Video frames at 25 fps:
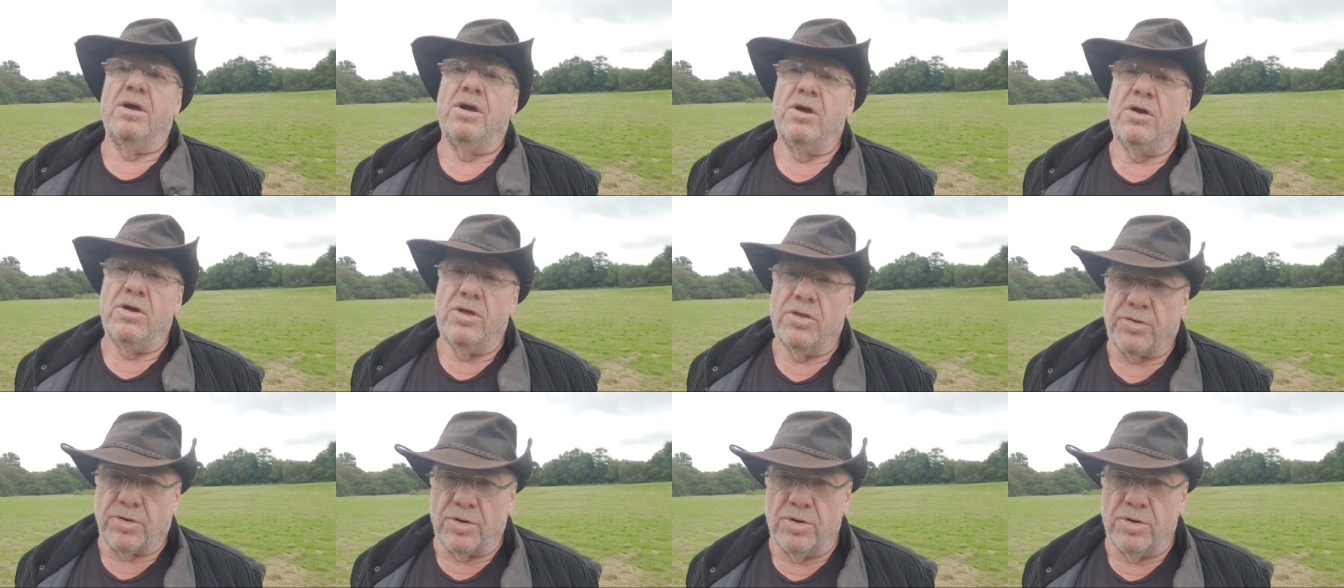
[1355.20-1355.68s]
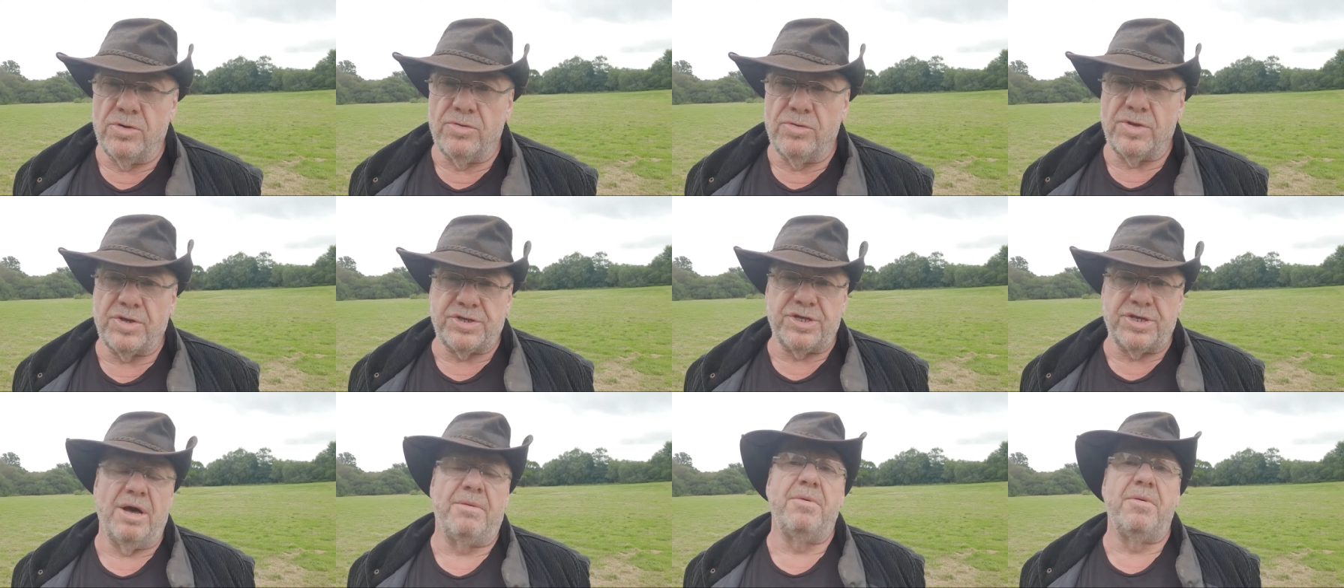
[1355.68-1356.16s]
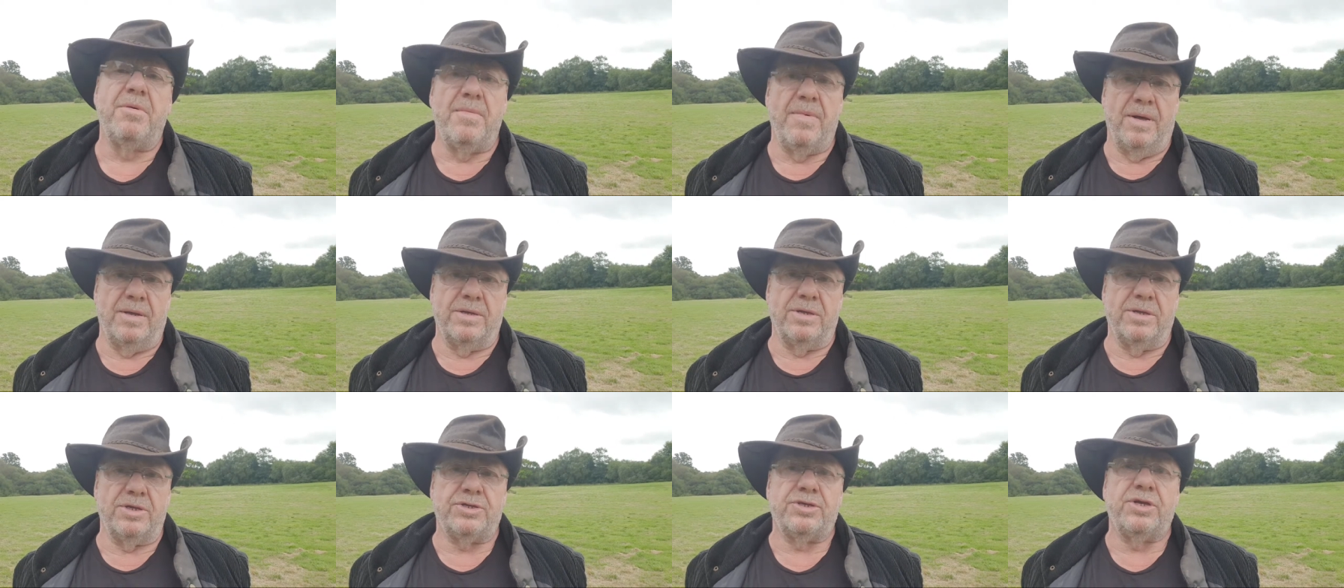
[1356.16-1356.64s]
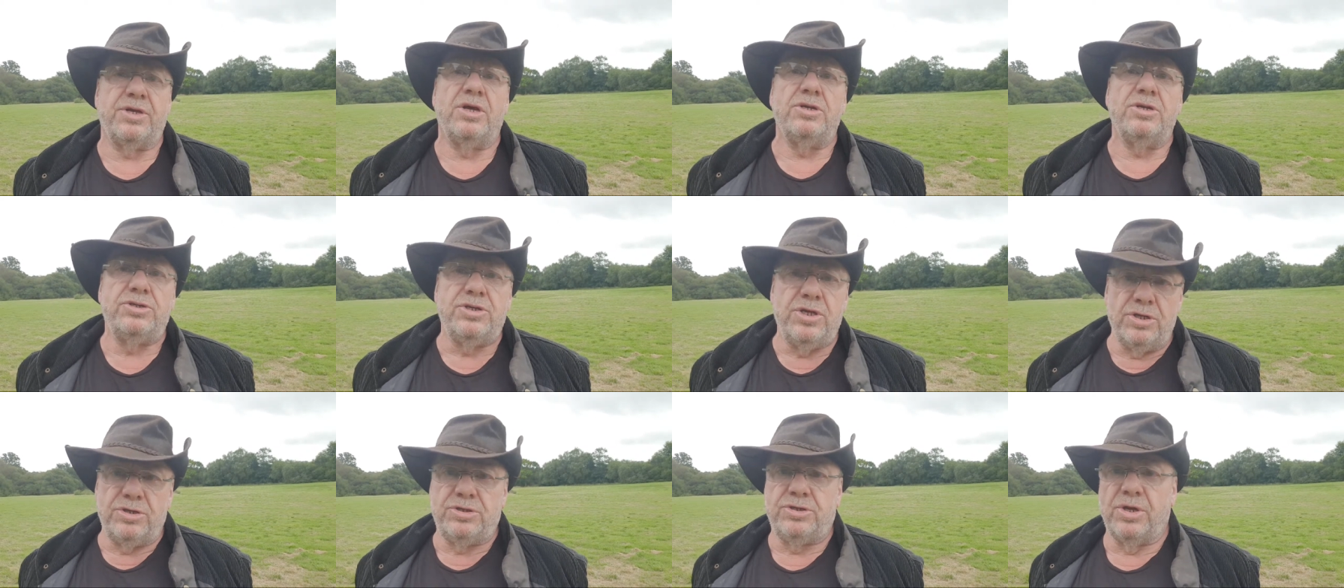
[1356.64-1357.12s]
through the summer months
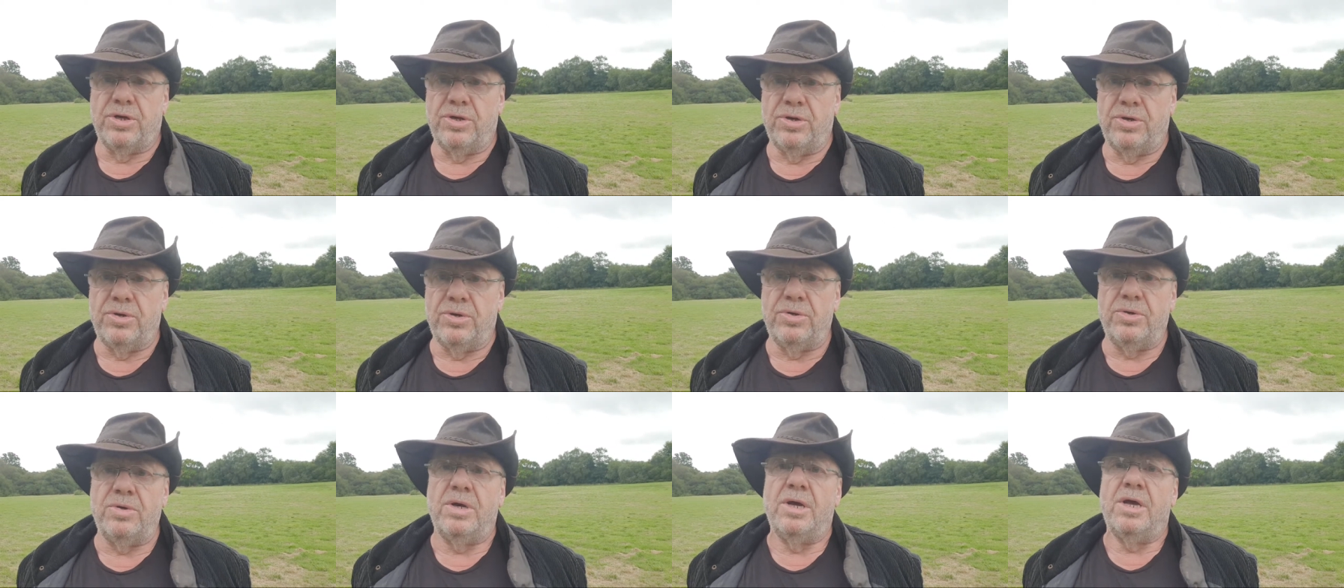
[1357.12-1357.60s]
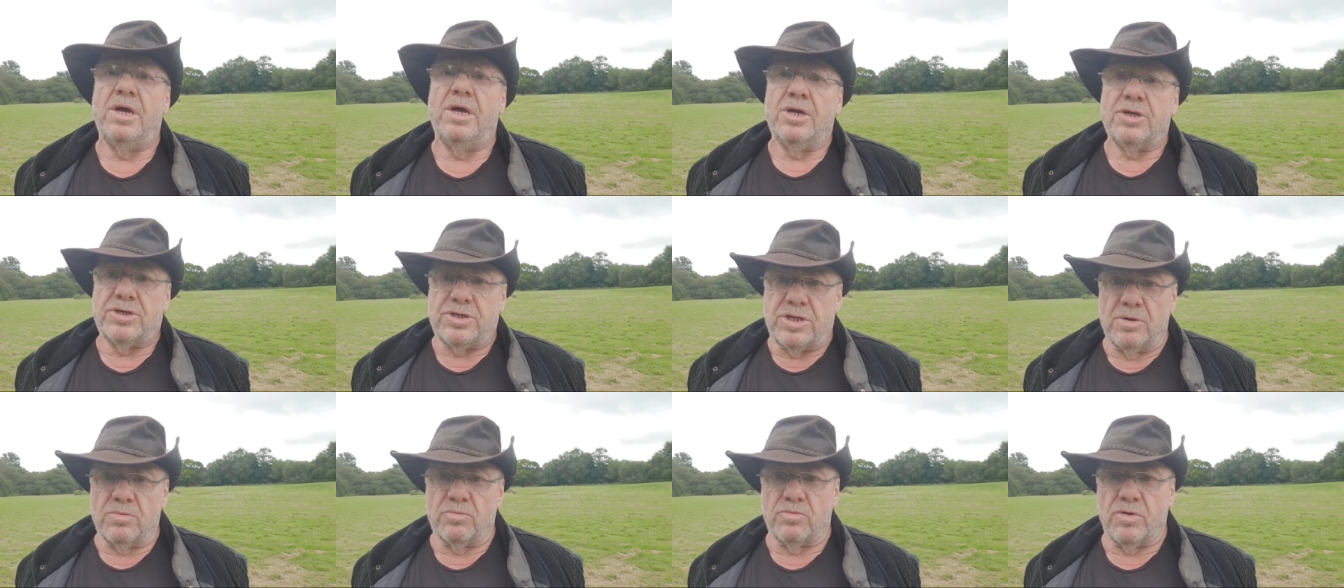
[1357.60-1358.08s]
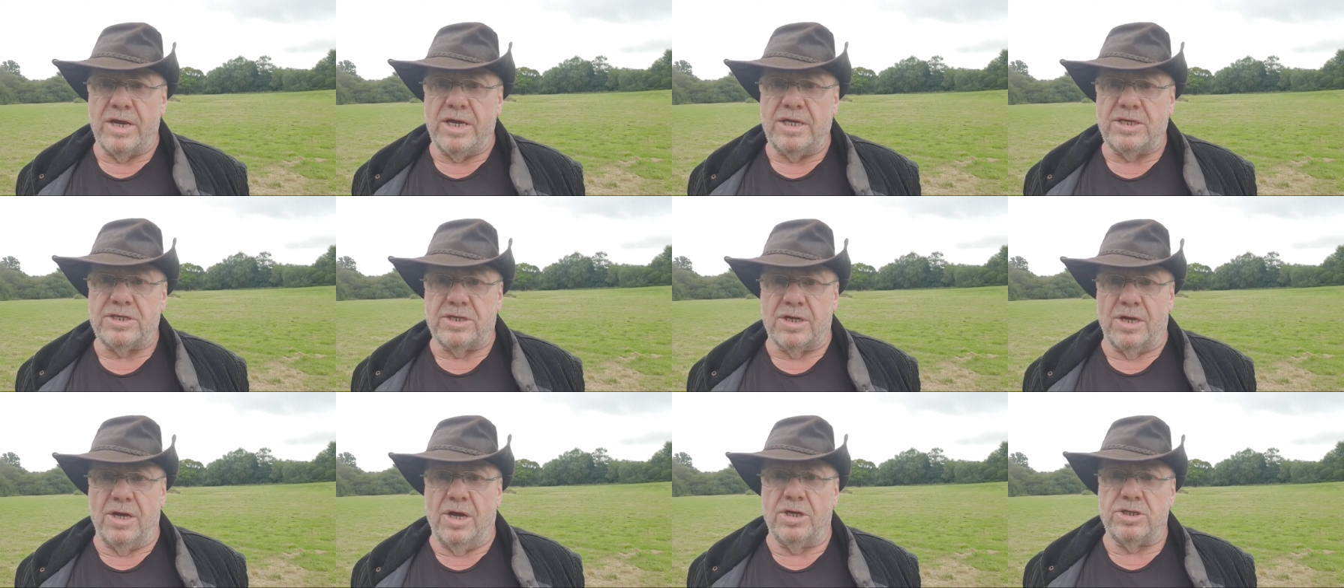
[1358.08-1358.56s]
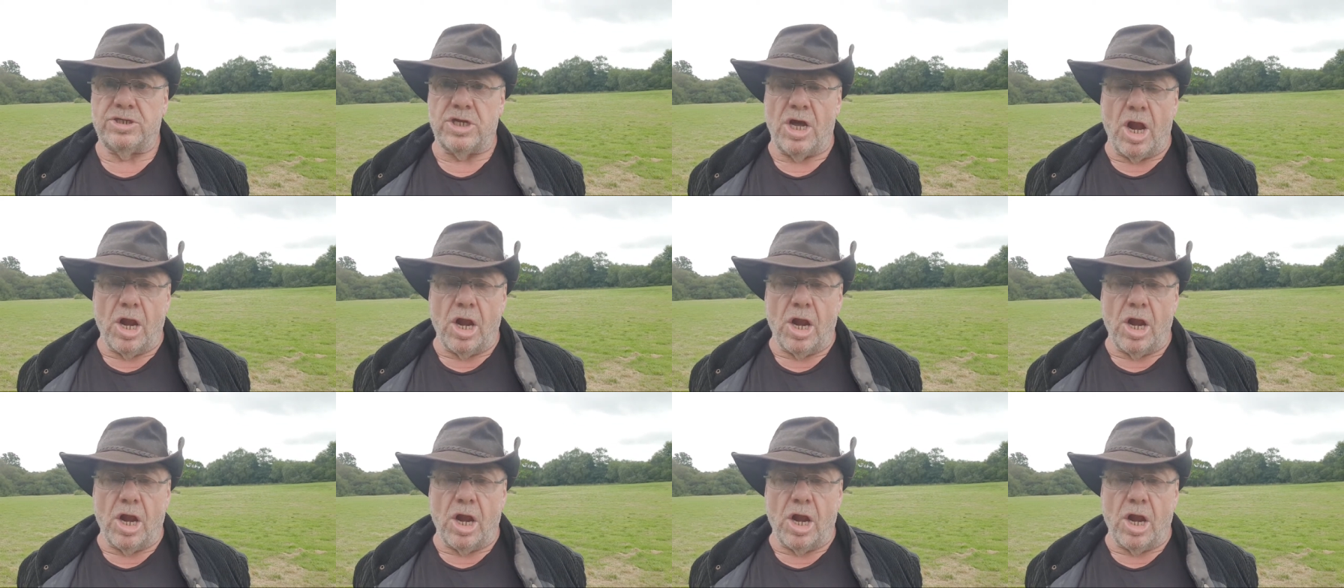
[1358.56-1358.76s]
to do some research.